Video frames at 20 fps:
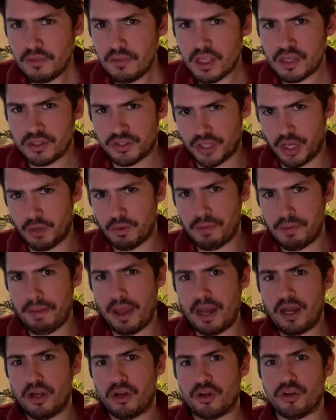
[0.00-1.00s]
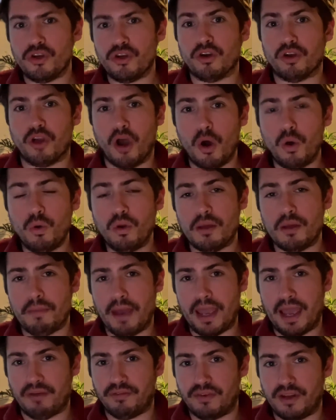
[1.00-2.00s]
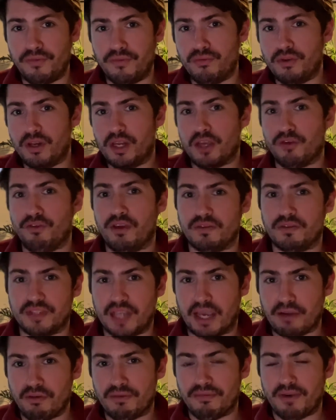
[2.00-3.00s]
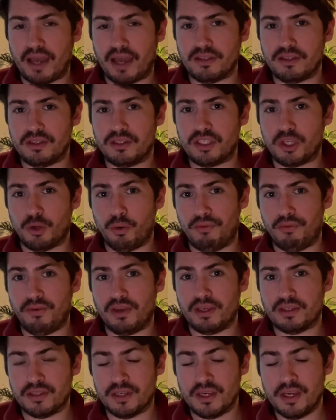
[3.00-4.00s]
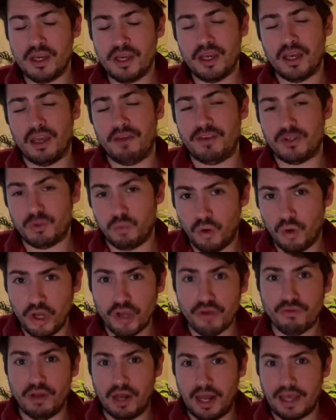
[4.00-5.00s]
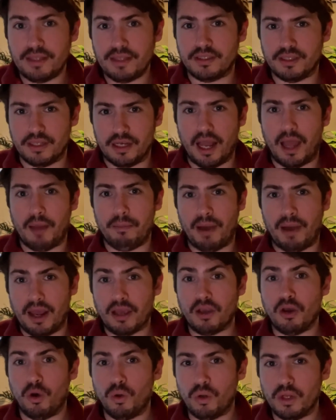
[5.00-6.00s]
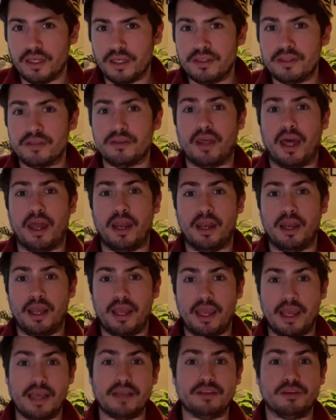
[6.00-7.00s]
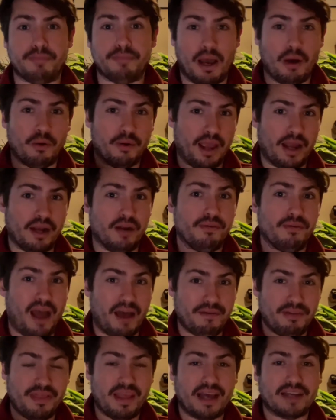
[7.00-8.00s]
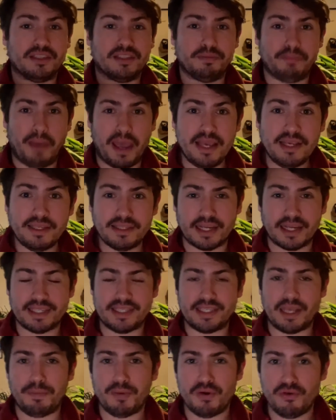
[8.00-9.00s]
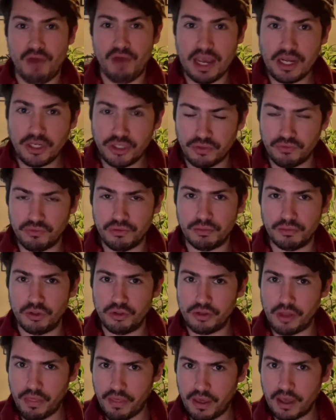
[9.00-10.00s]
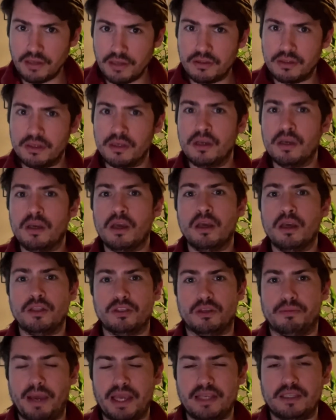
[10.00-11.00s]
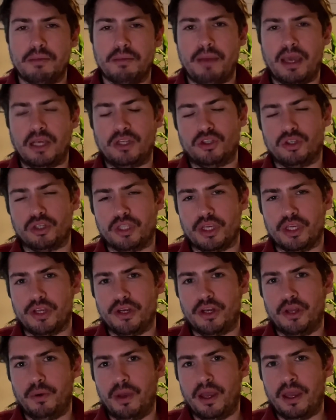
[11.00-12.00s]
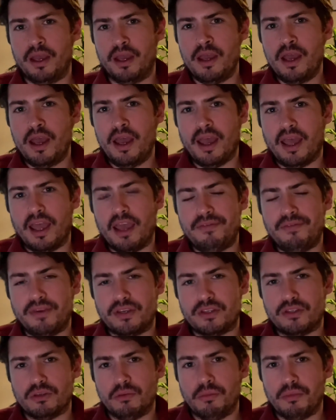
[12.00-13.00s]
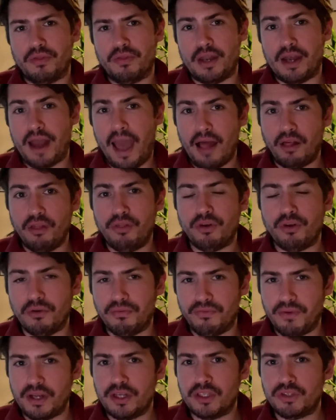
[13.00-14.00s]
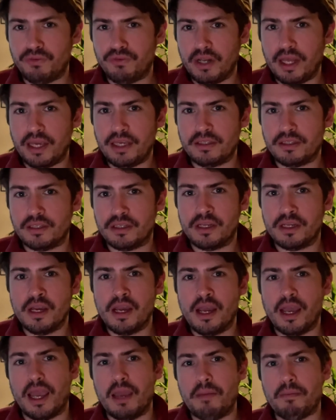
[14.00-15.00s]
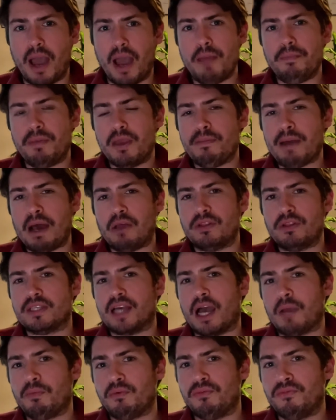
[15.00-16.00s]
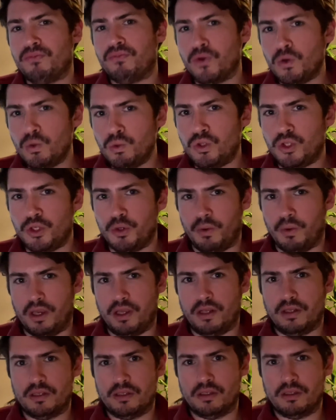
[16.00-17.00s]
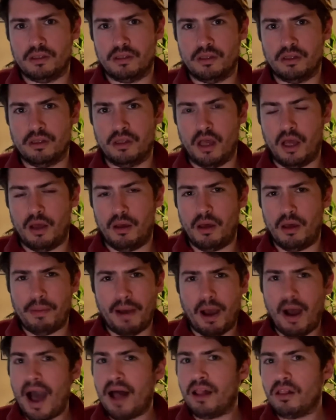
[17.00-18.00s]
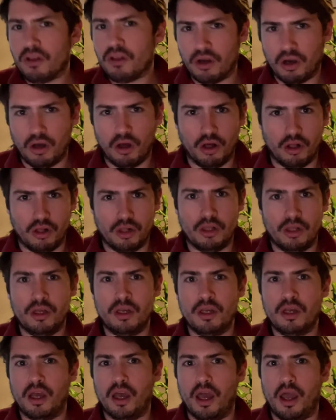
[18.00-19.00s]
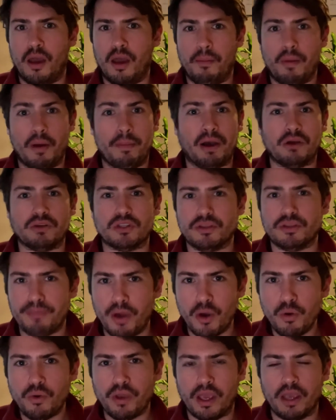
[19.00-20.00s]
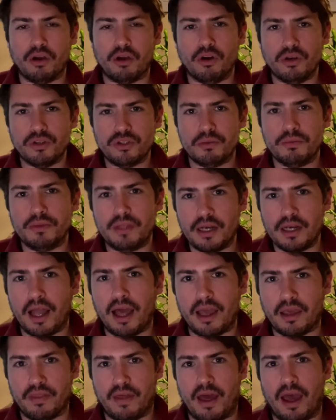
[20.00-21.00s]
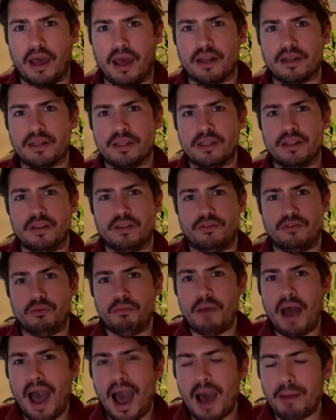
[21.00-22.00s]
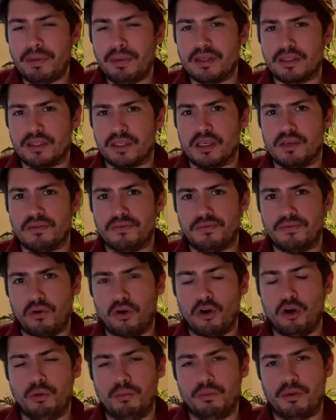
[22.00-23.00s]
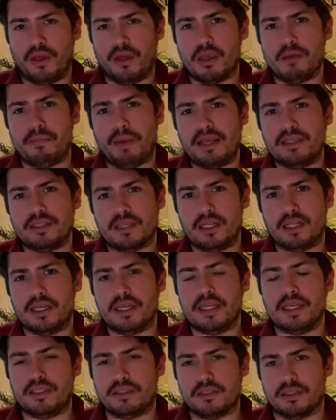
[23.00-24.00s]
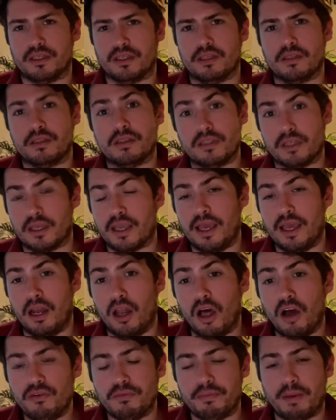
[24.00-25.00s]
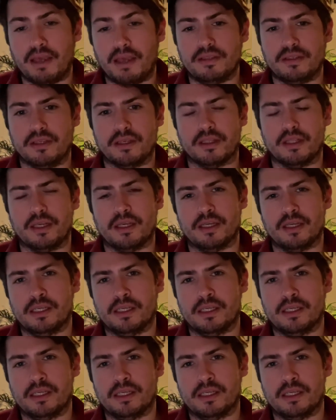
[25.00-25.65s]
So depending on your goal, it may have different degree of sacrifices. So if it's work related, like my goal is, then it is about kind of having that space, that separation from other things to basically make sure that you do it. If it's something health or fitness related, it might be about the type of foods you eat, about alcohol, about smoking or something like that. Some habits that you formed that you basically need to kill off basically.